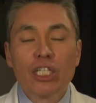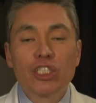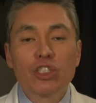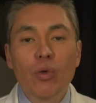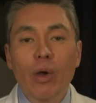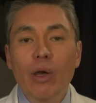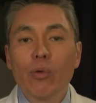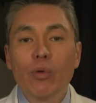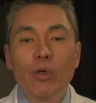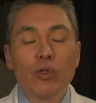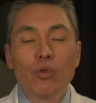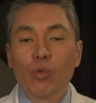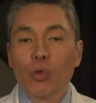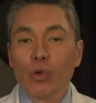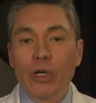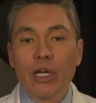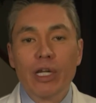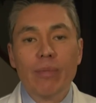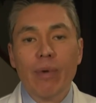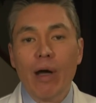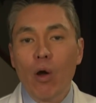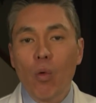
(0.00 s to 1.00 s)
So I wouldn't
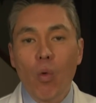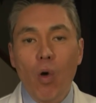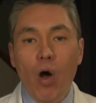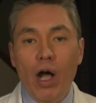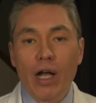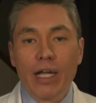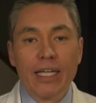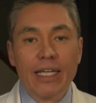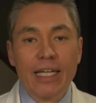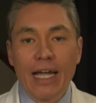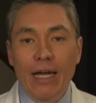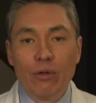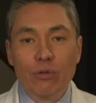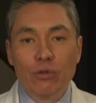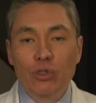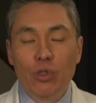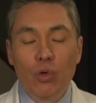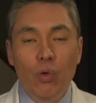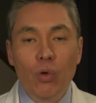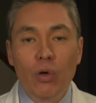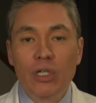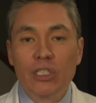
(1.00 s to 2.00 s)
worry about walking
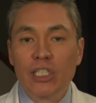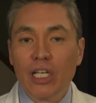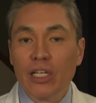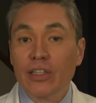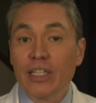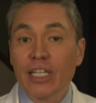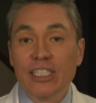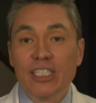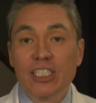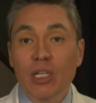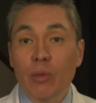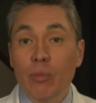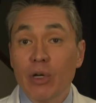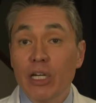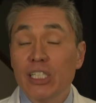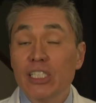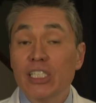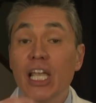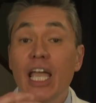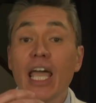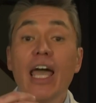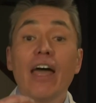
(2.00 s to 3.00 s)
outdoors unless someone
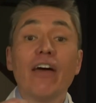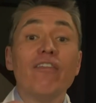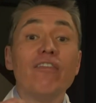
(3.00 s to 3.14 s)
is